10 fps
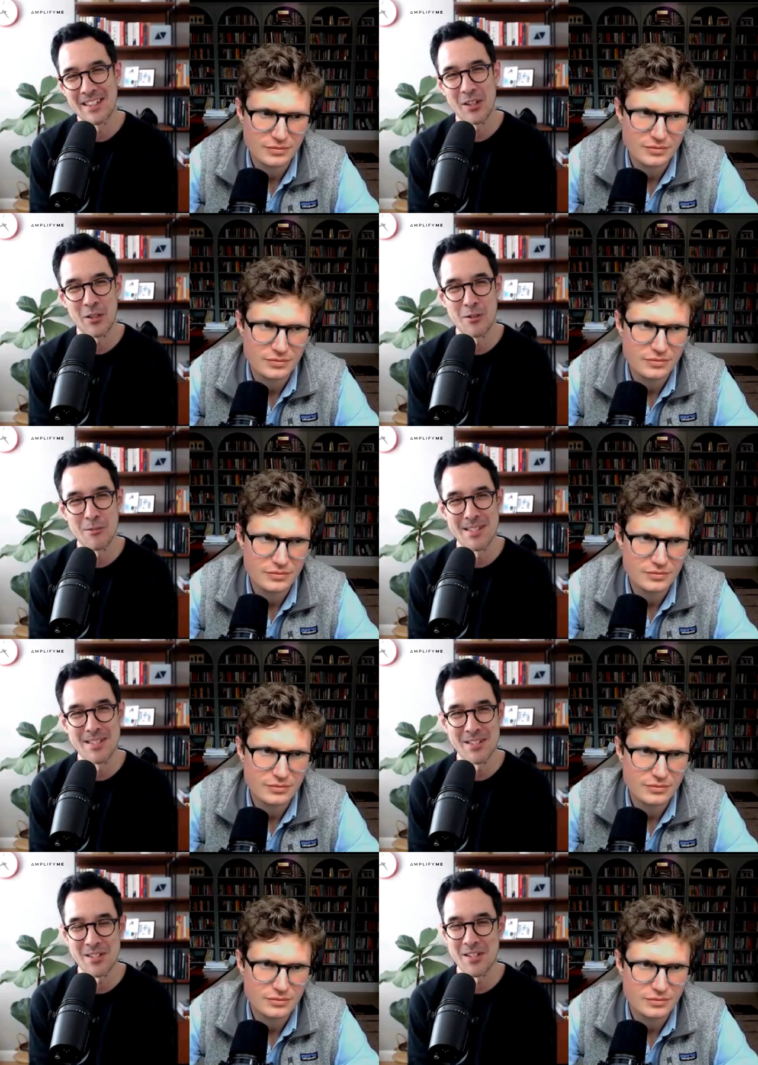Speaker 1: going to lose
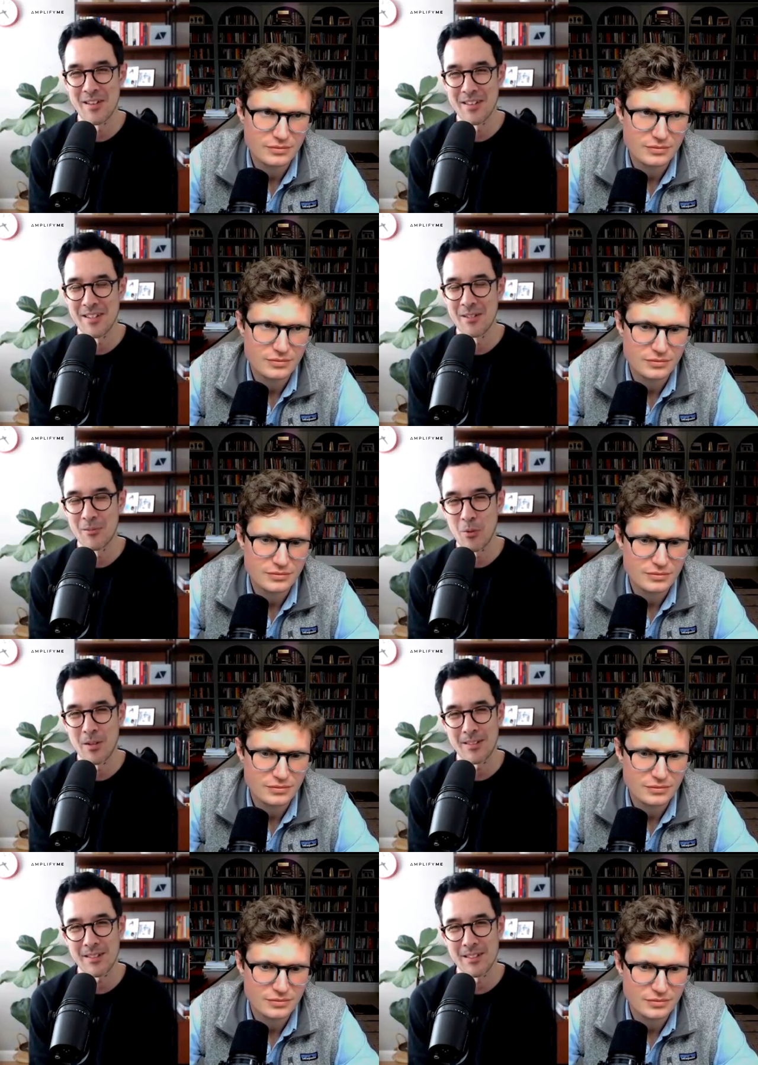business to your other what
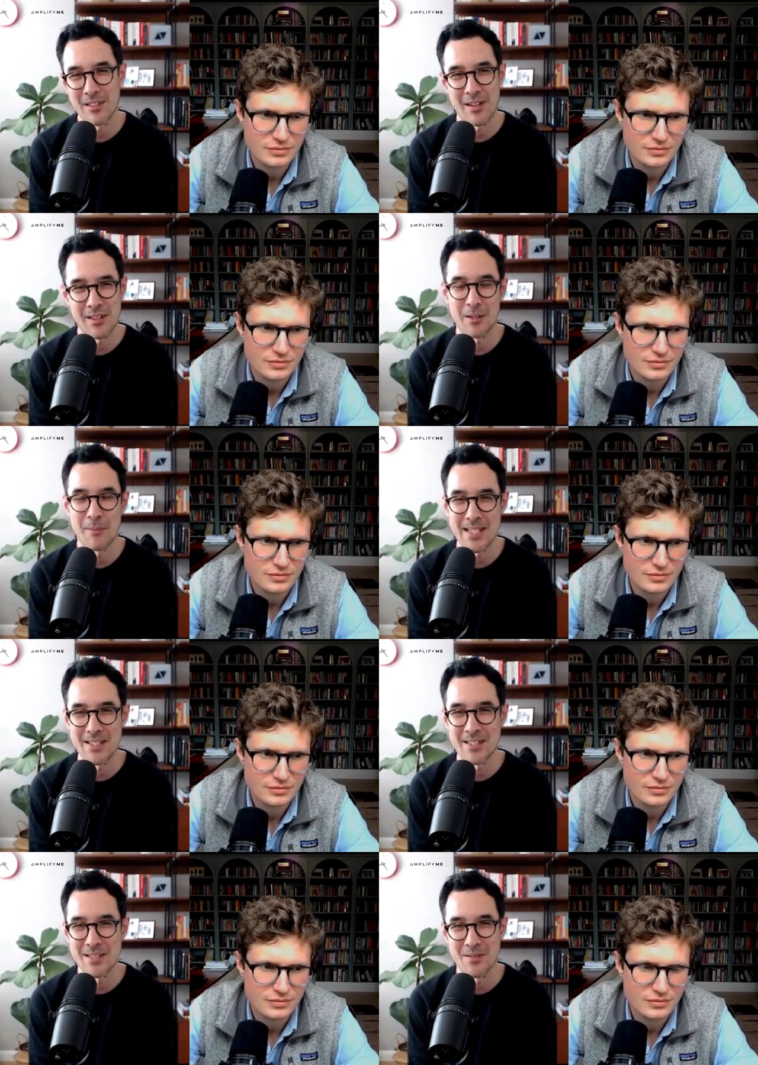your other
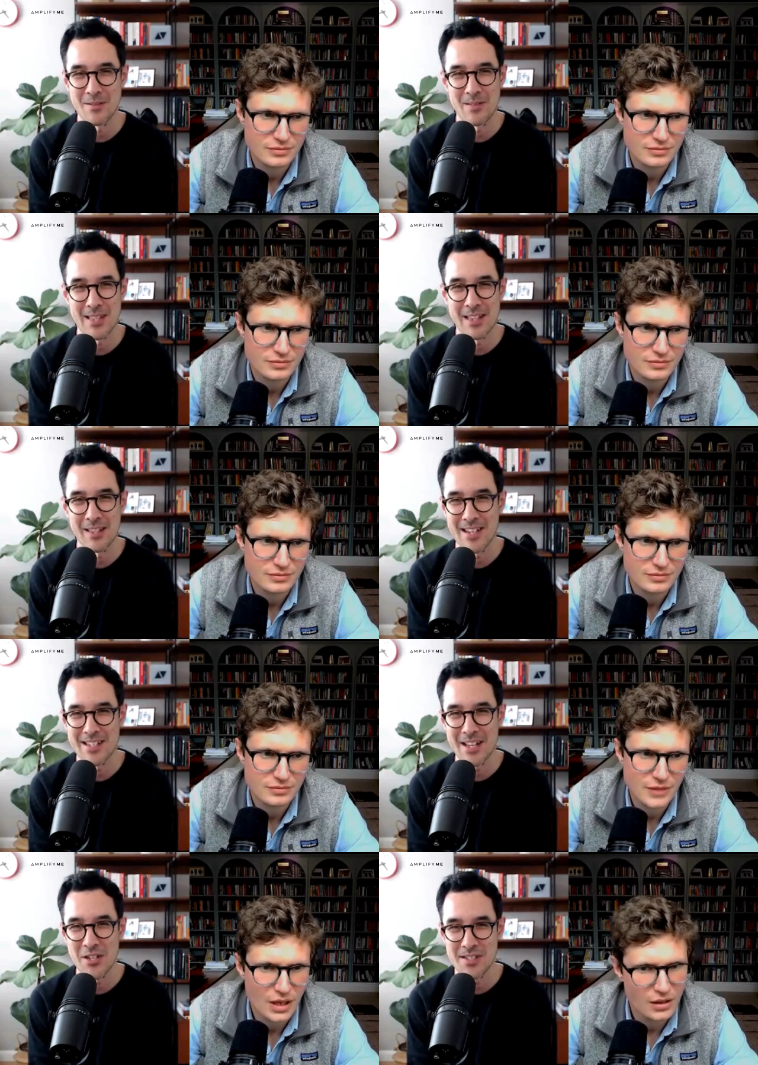competitors within the rating
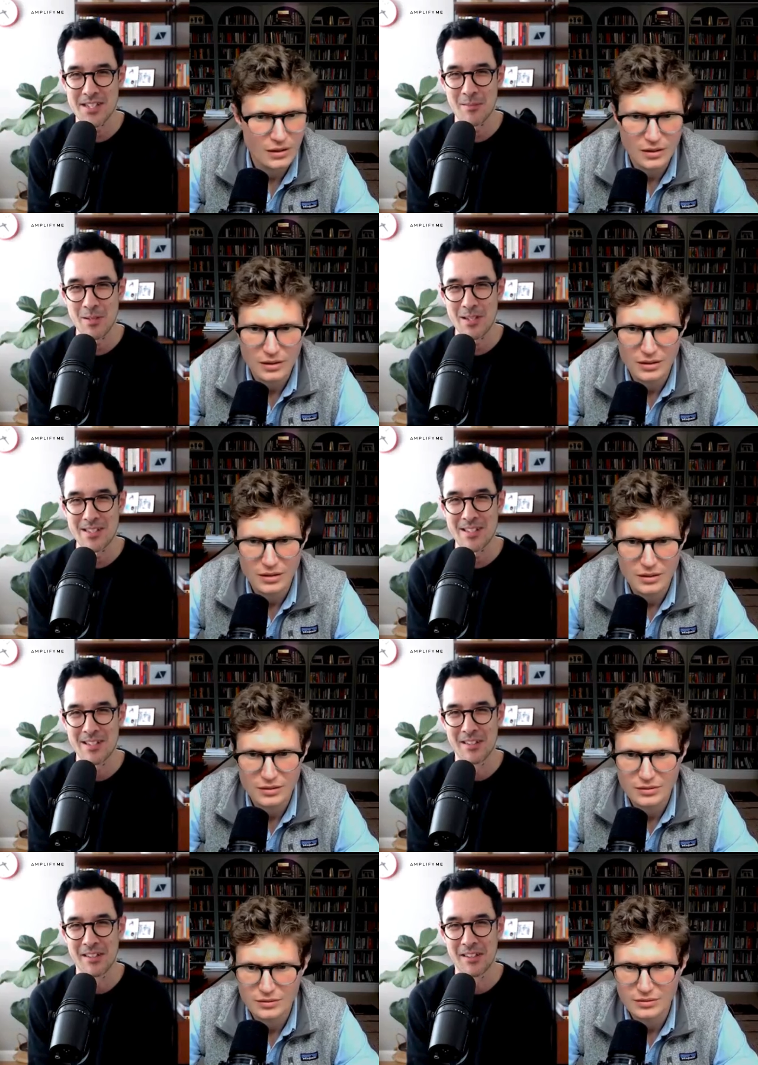agency community.
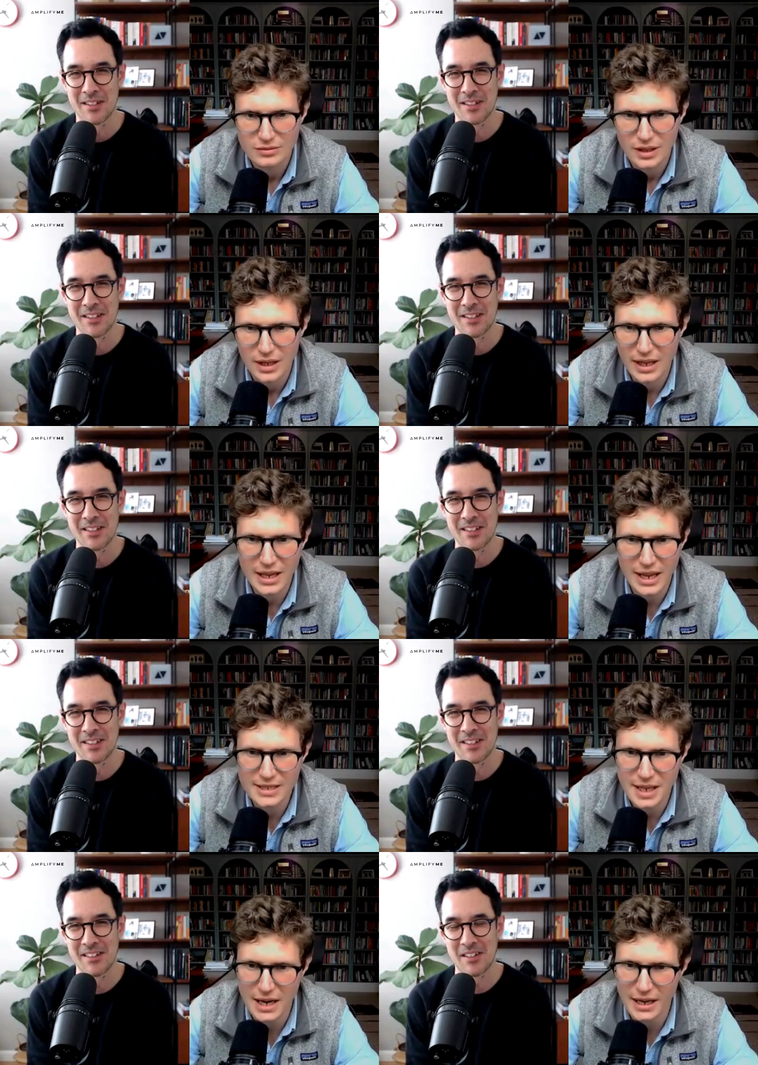
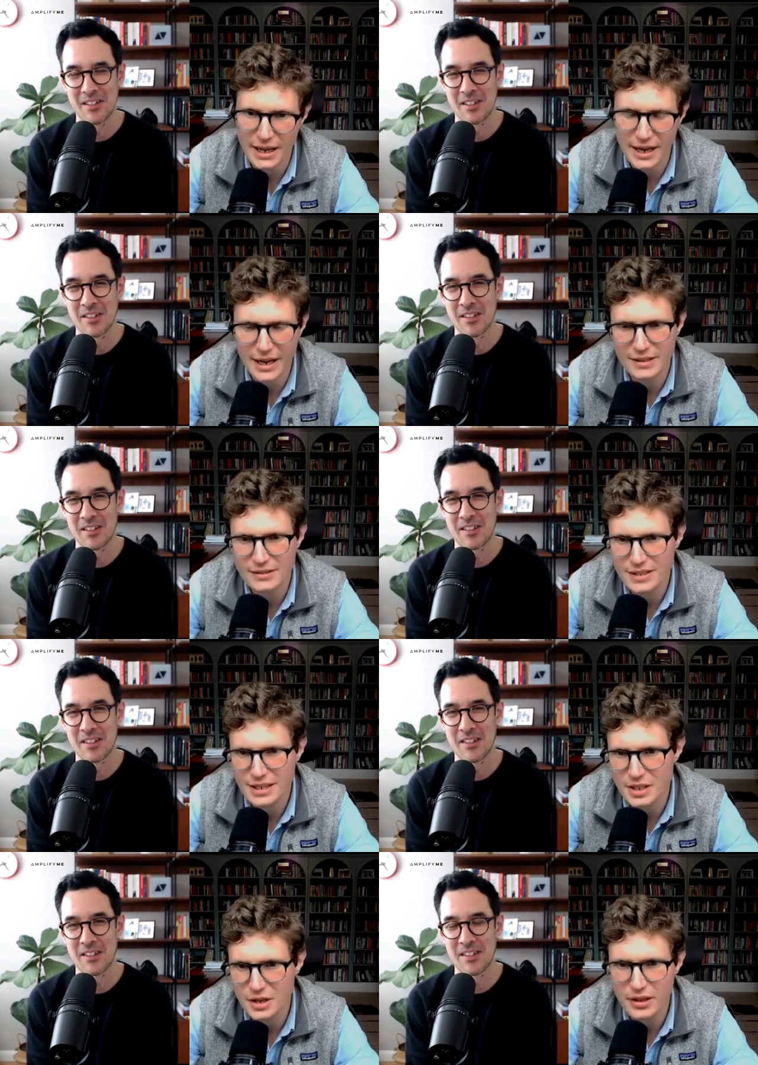
Speaker 2: Exactly. And
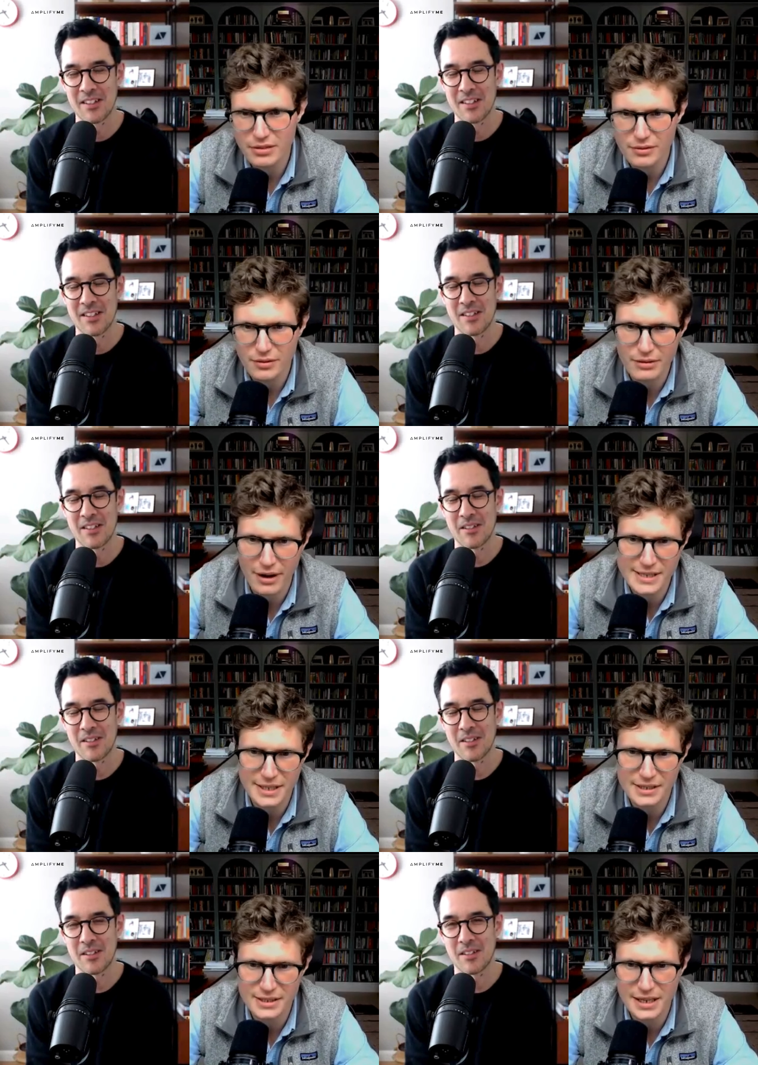there's only three
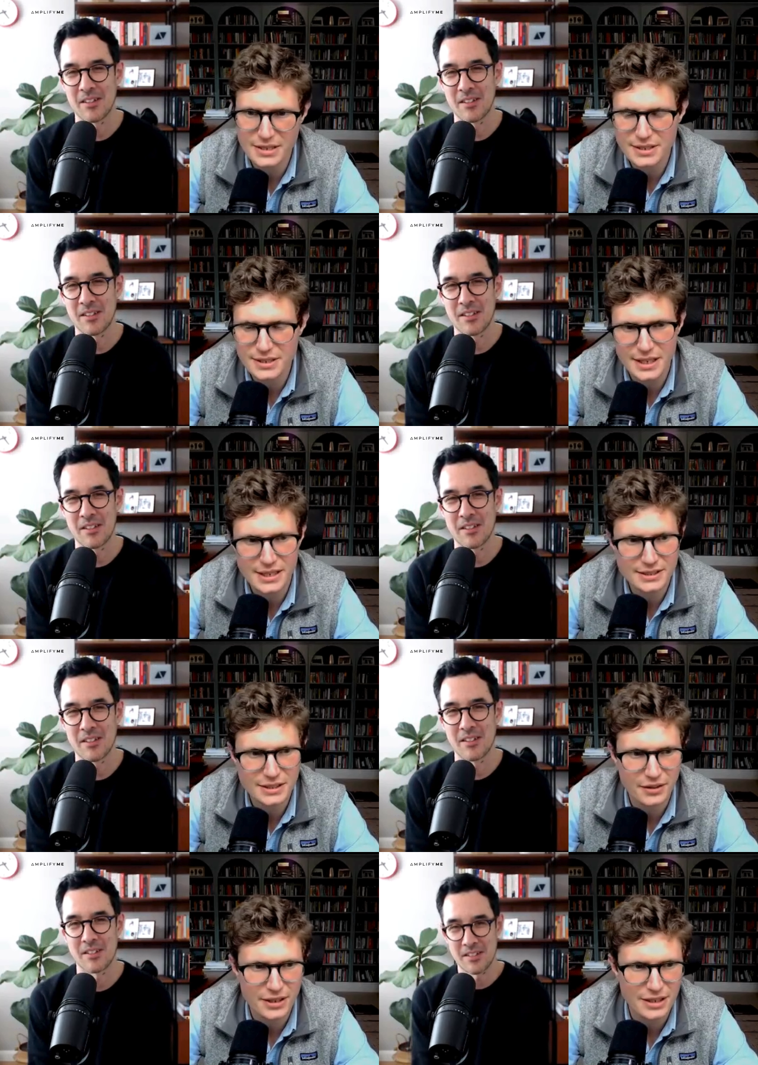ratings
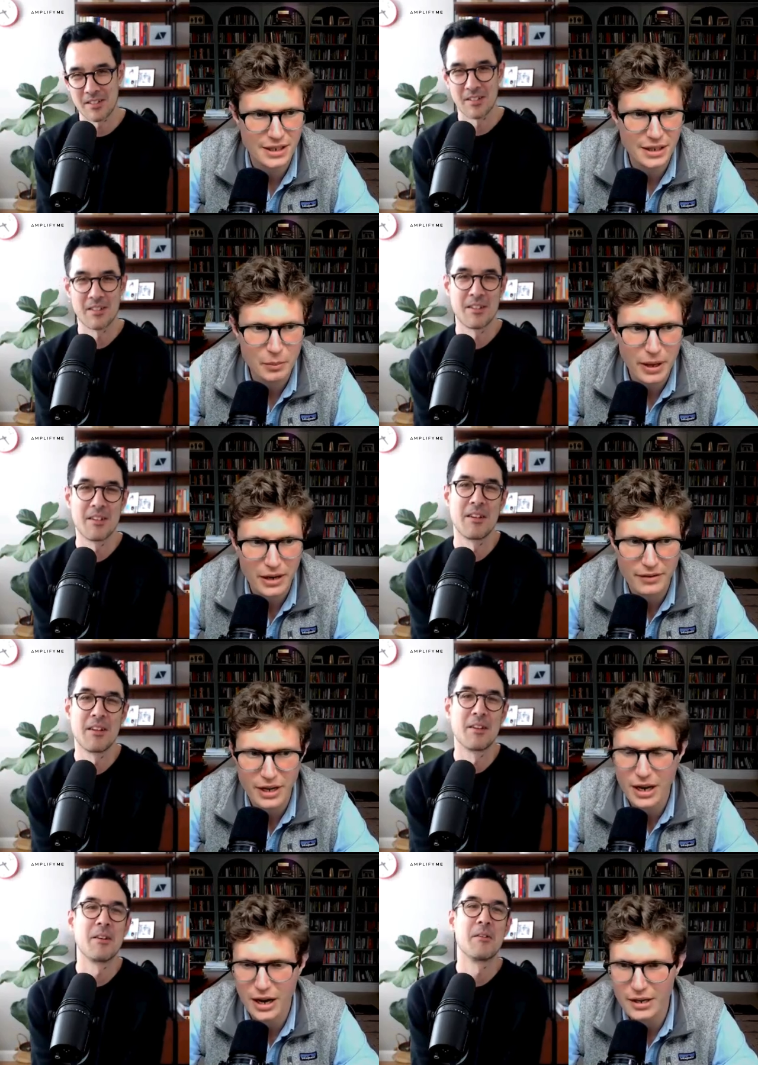agencies. So there's a little bit of
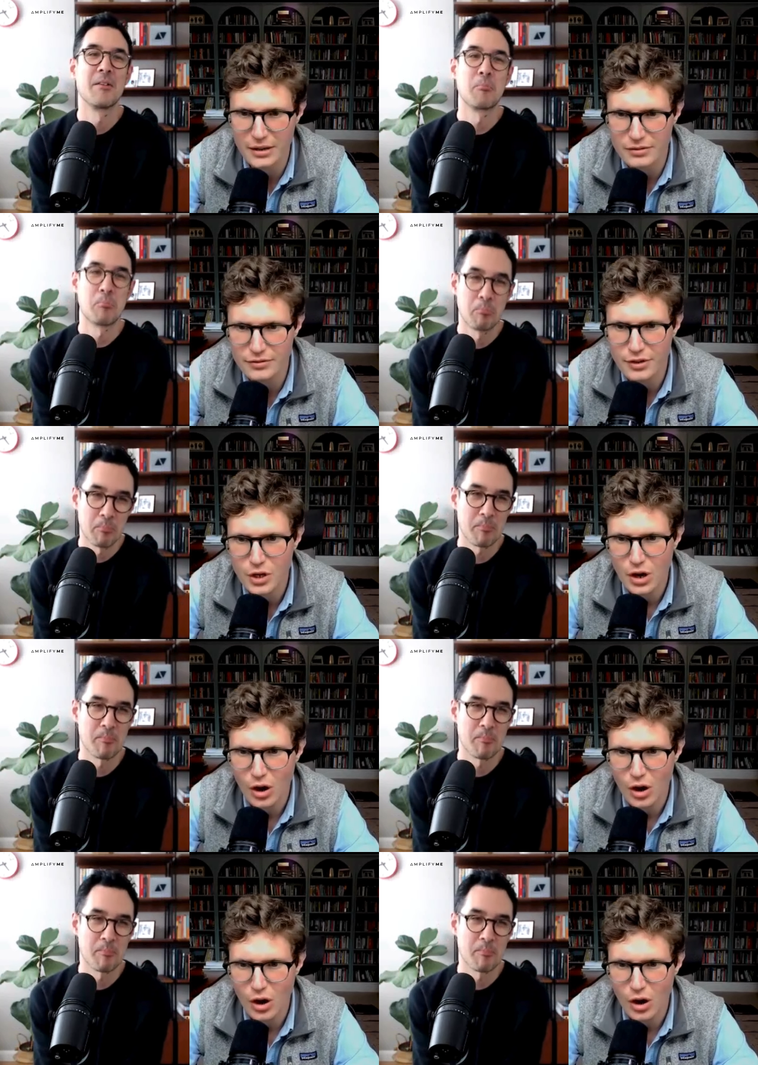a kind of